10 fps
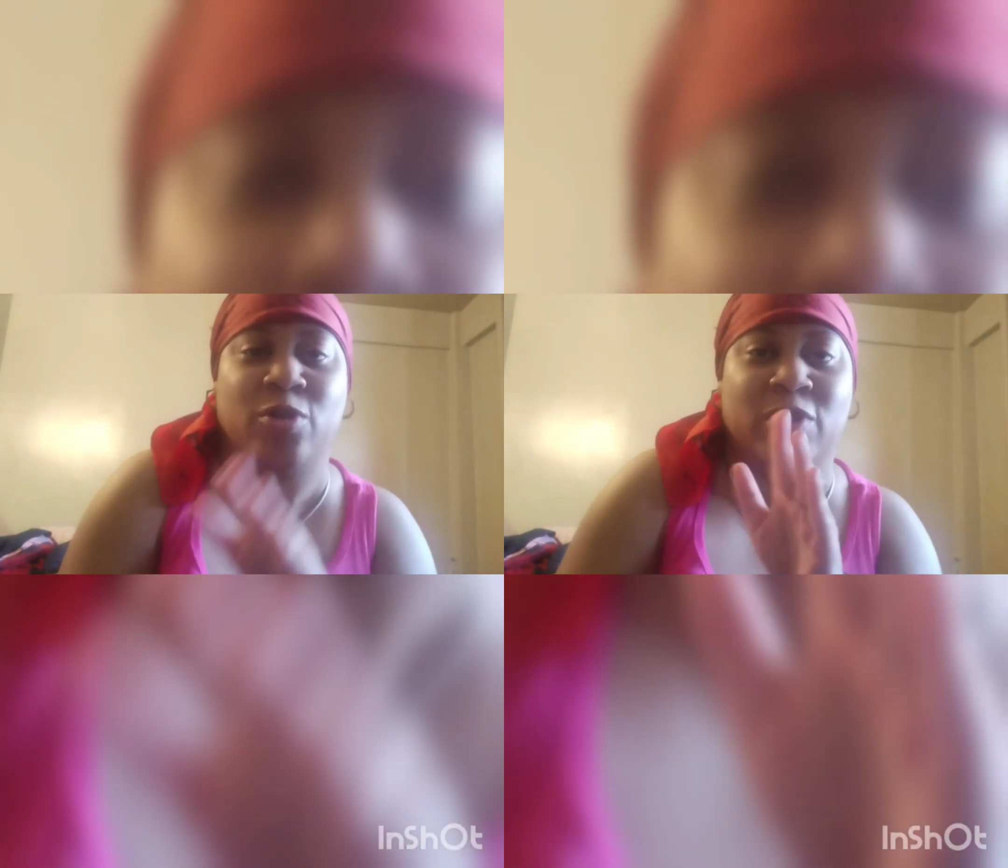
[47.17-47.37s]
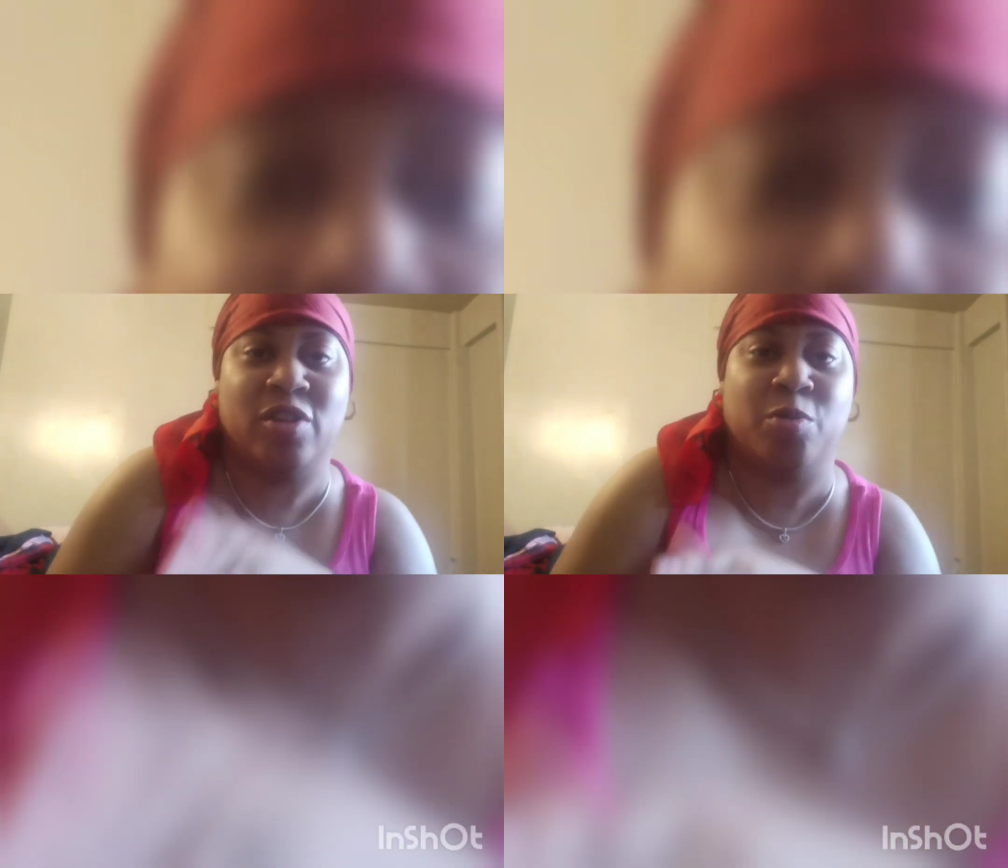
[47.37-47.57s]

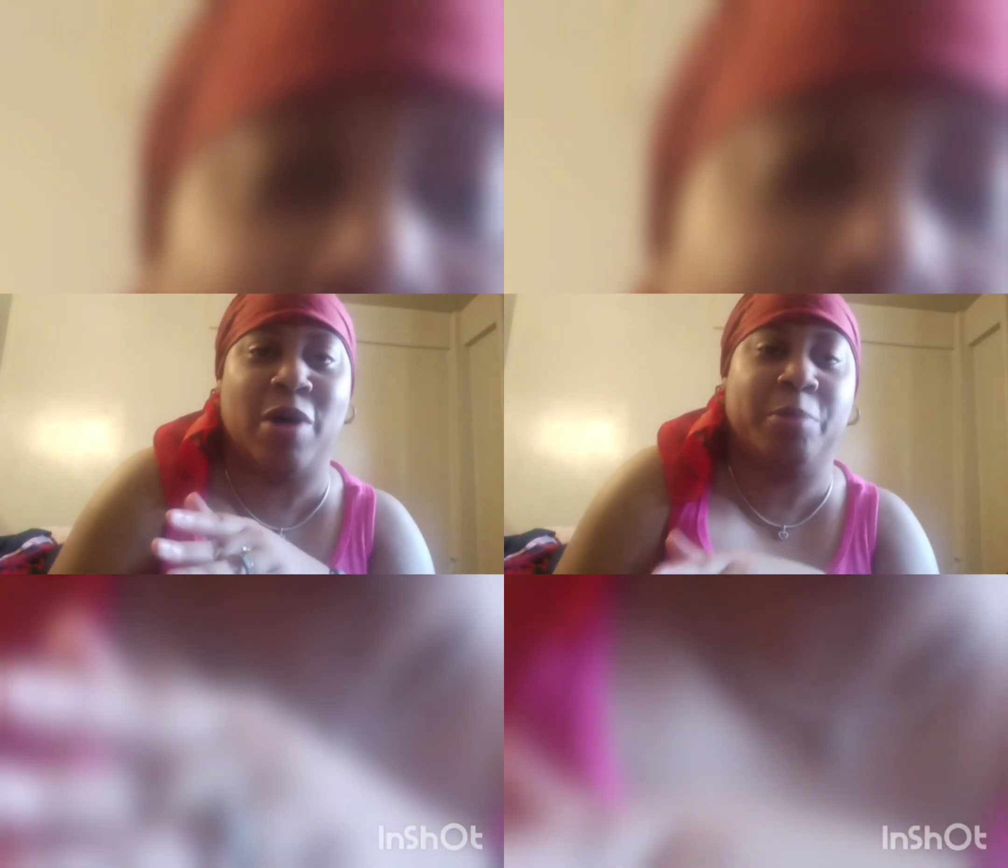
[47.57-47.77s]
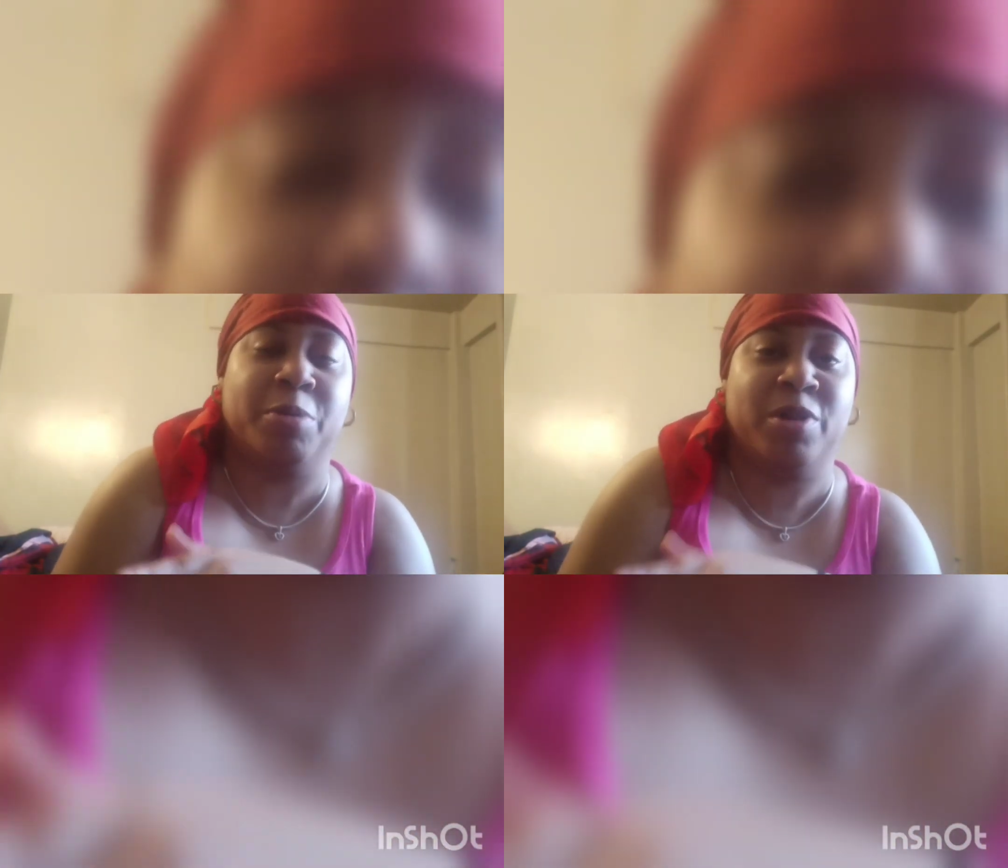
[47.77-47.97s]
so this will
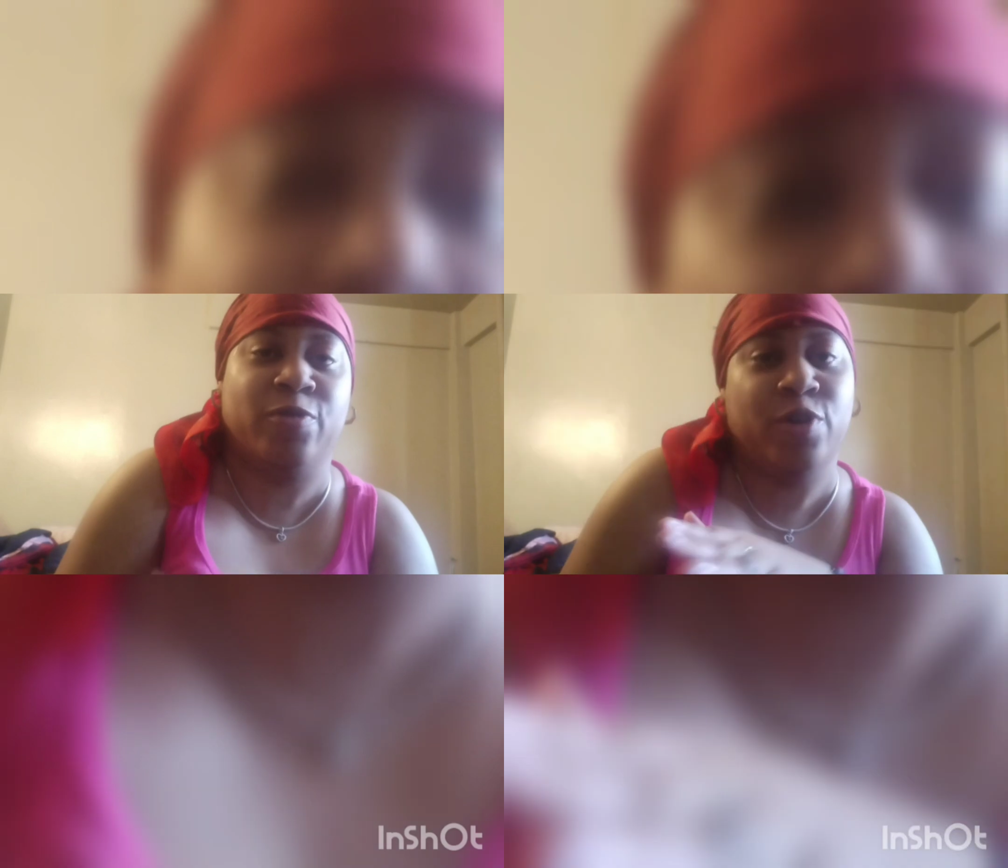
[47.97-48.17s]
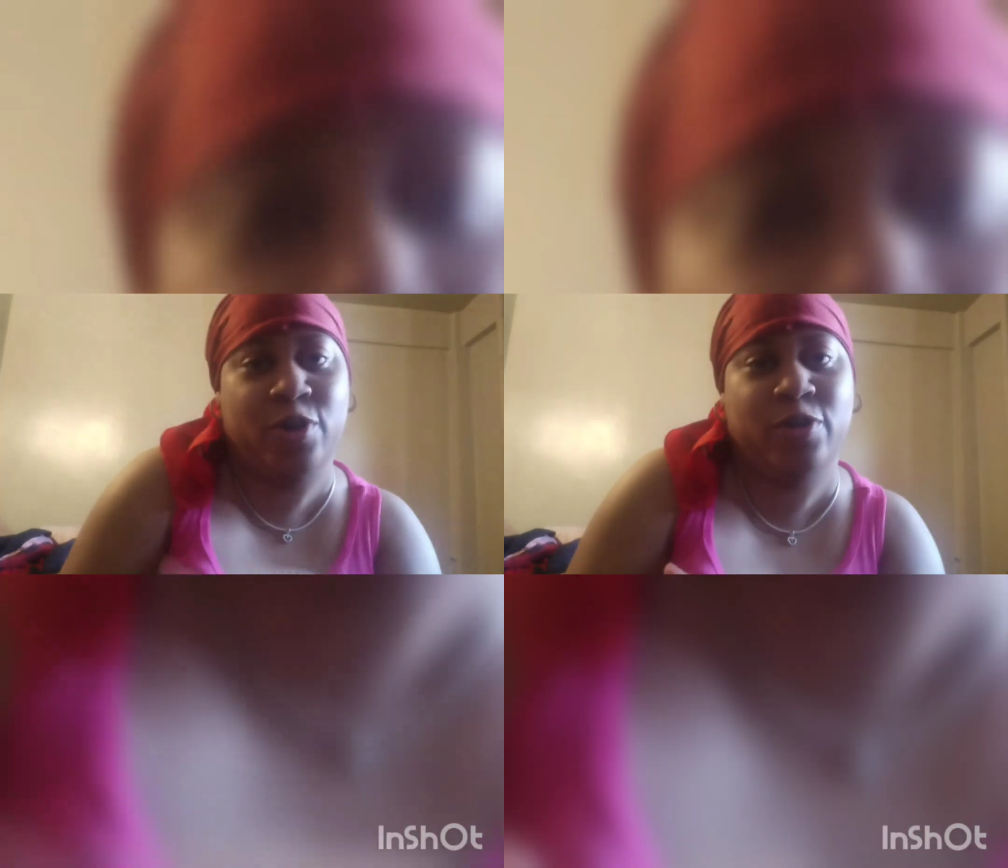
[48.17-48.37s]
probably be
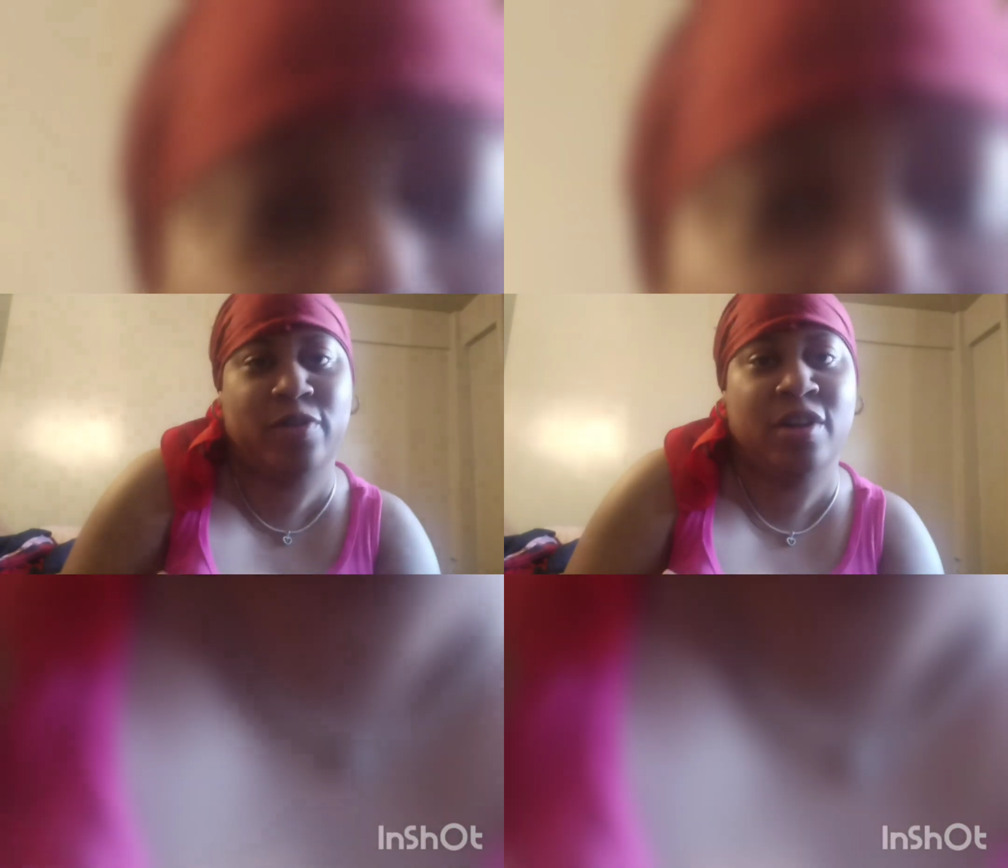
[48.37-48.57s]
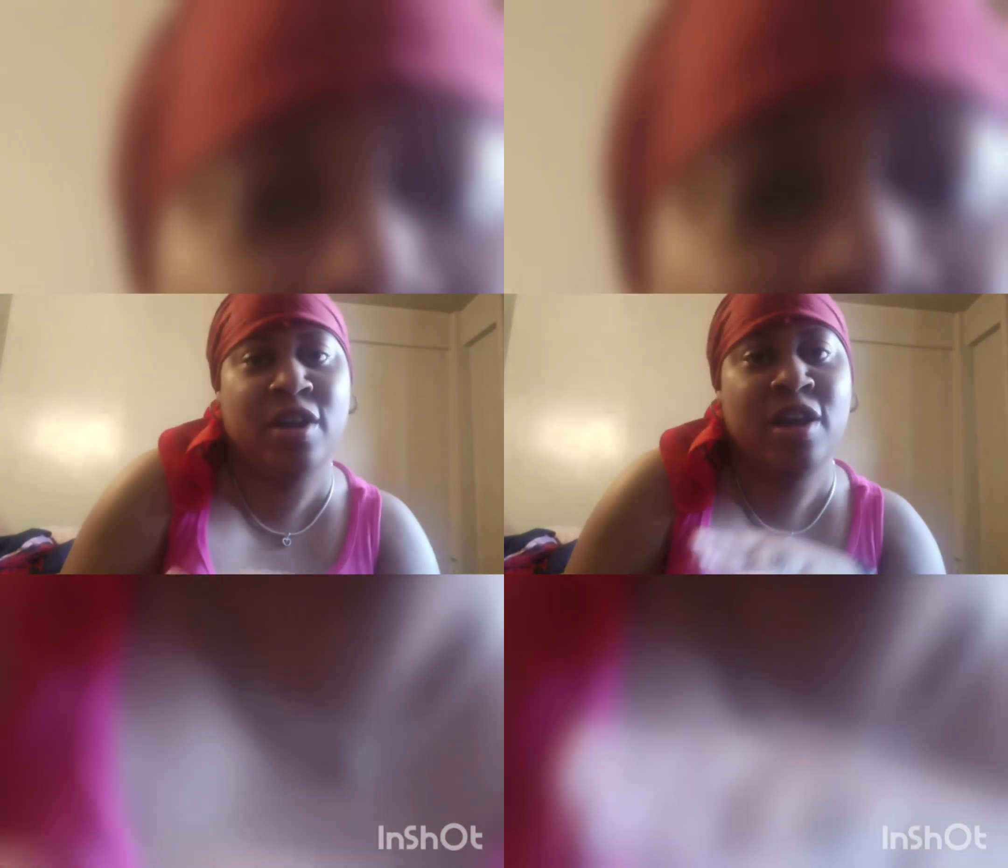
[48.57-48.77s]
the first.